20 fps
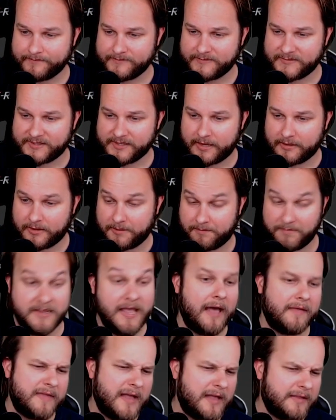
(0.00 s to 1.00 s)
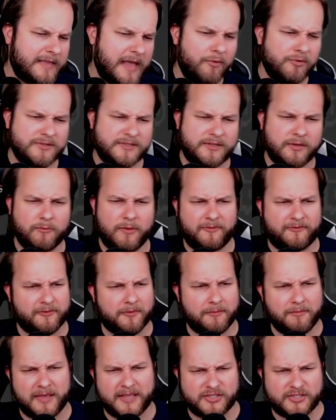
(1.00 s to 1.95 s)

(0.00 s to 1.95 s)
Sadly. But yeah, that was the one for me.